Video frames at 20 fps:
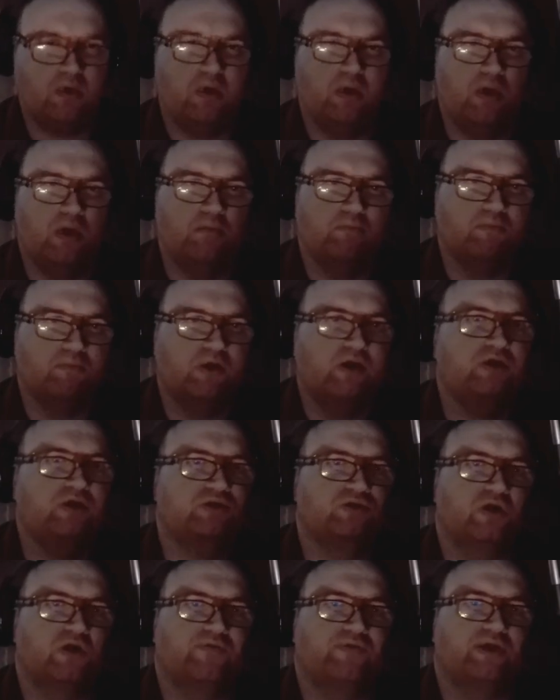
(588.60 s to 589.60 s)

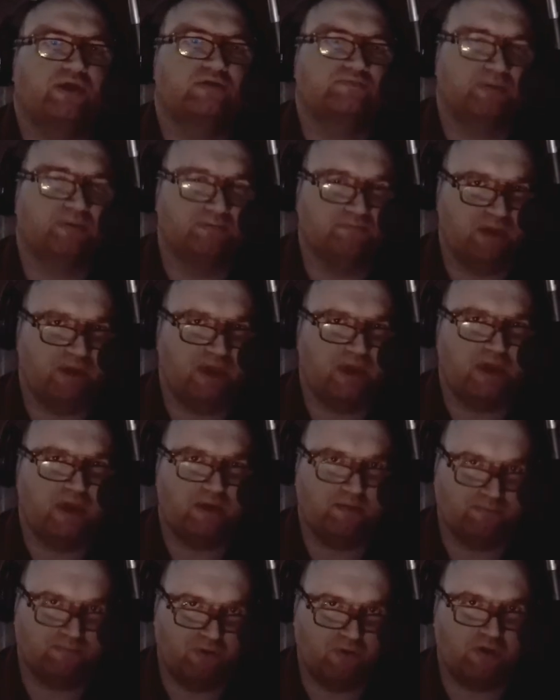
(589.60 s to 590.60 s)
Microsoft has been making
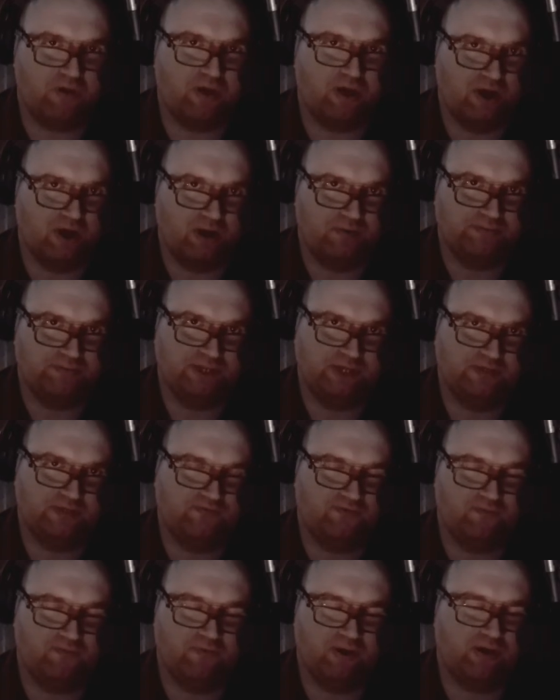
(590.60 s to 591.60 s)
broken updates for
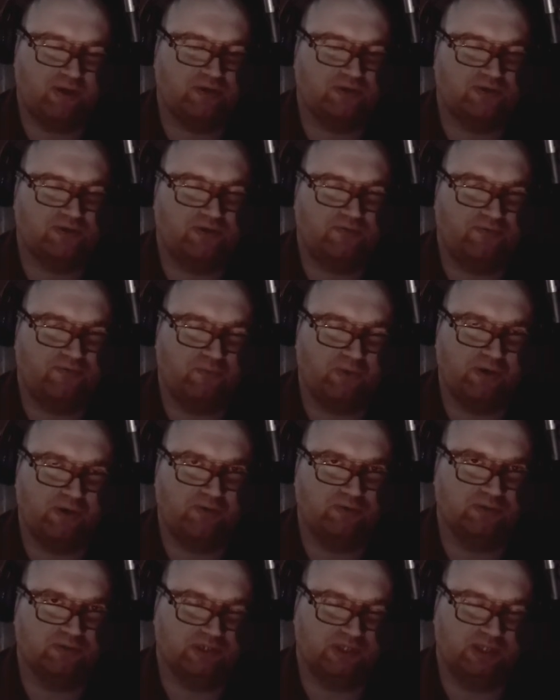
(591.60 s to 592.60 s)
Microsoft
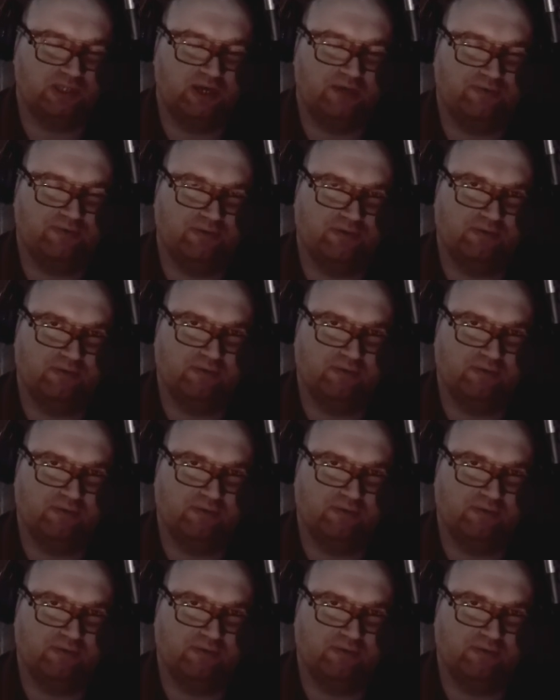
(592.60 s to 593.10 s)
Windows 11